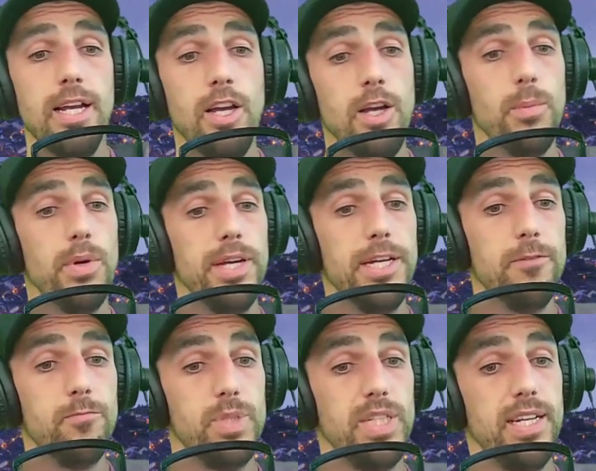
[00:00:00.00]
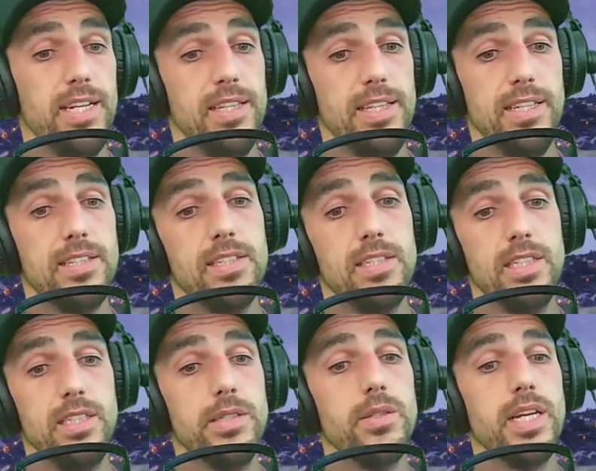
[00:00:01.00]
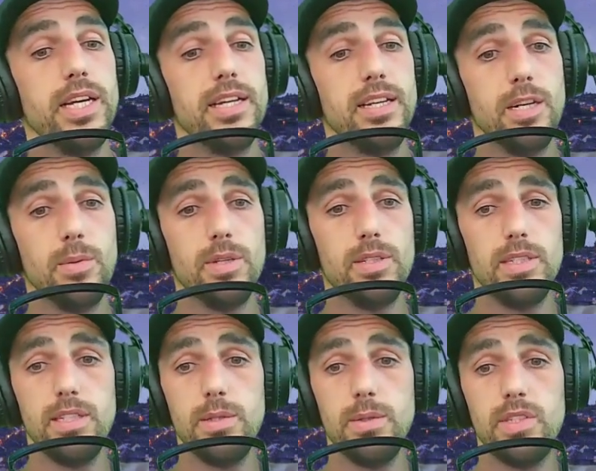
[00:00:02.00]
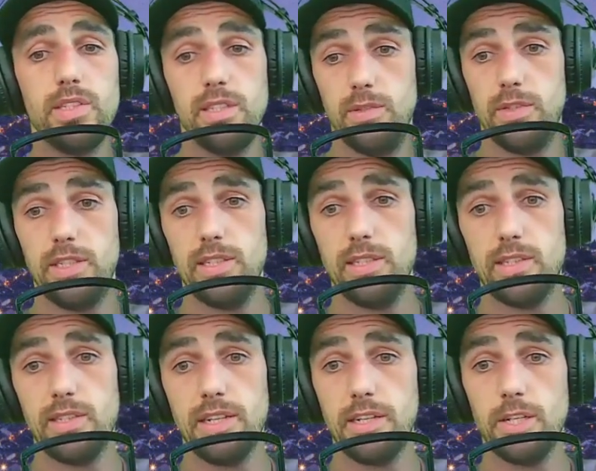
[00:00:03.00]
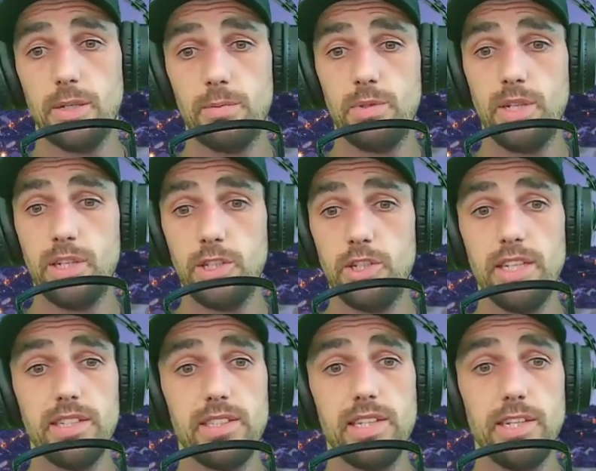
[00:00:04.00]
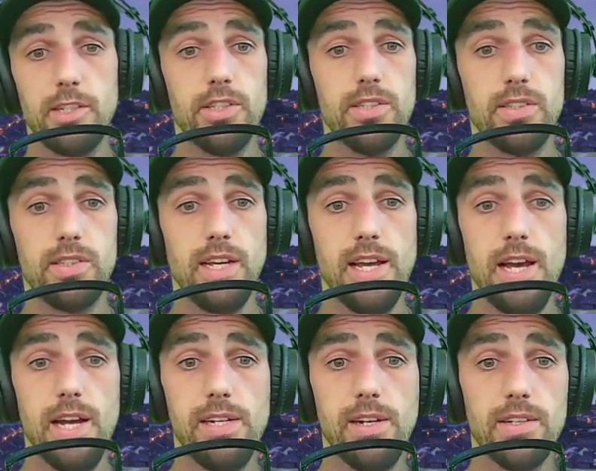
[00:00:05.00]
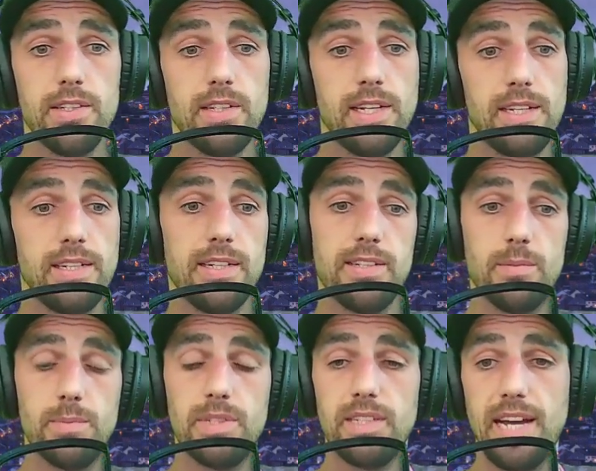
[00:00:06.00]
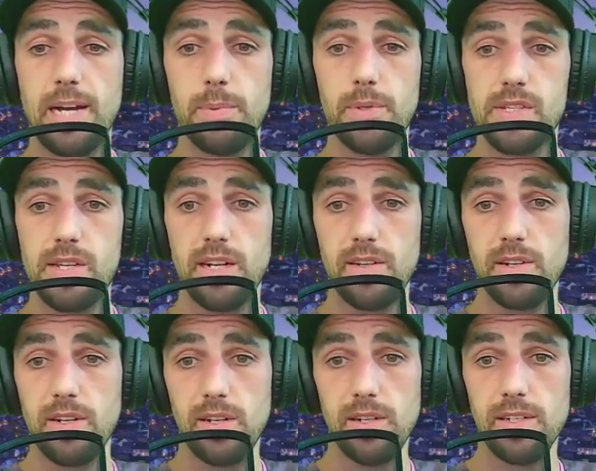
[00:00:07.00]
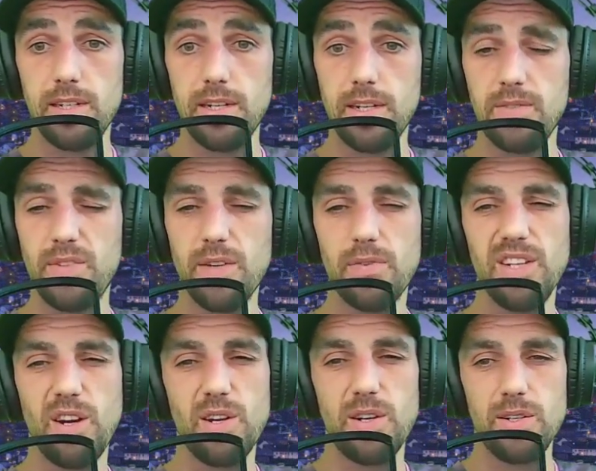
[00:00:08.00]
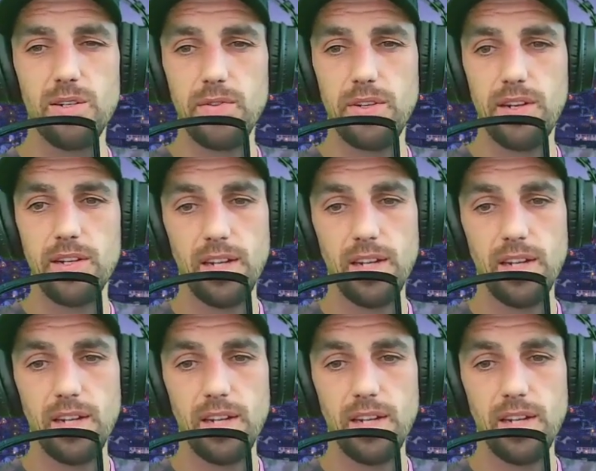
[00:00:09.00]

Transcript: But um, yeah, that's the UK there where they use sniffer dogs at our their train stations. Uh, I don't know is that uh, something that happens here in Ireland? I've definitely heard of it.